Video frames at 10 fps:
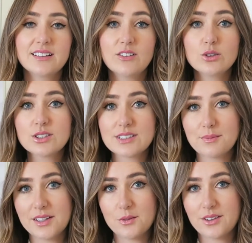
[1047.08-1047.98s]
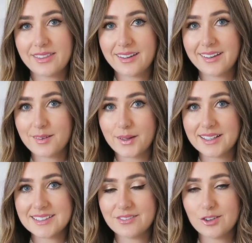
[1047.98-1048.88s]
also something worth thinking
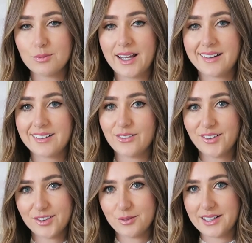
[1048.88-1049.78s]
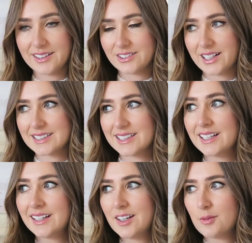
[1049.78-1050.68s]
about if you're planning your own wedding dress,
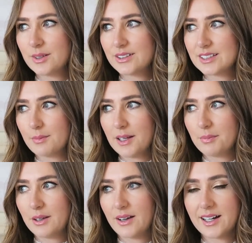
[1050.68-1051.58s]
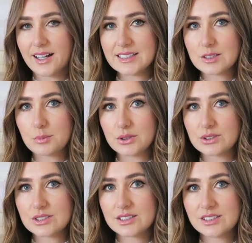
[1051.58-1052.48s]
because it might be quite nice to
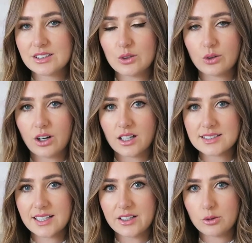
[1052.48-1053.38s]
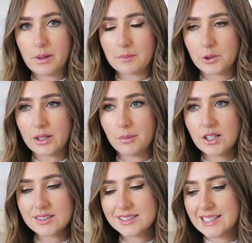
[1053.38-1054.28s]
put your garter in your memory
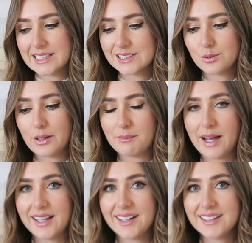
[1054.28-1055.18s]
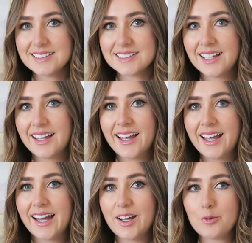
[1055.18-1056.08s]
box. That's where mine is.
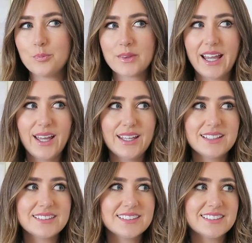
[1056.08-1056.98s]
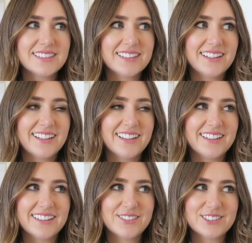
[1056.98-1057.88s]
And
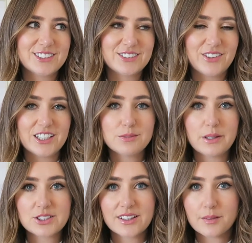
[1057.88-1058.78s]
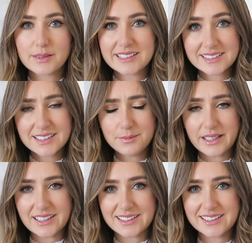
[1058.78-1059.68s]
it was just very special that my sister
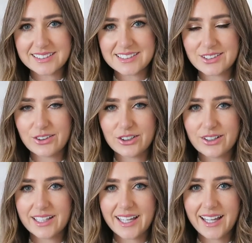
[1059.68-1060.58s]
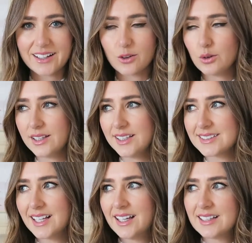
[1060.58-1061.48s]
made it. So again, all these
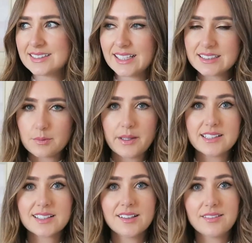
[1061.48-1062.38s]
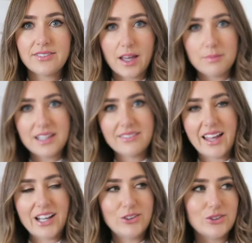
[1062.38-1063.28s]
sentimental family
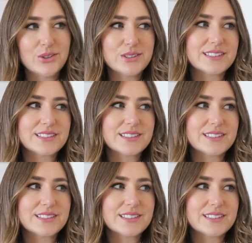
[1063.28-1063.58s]
values,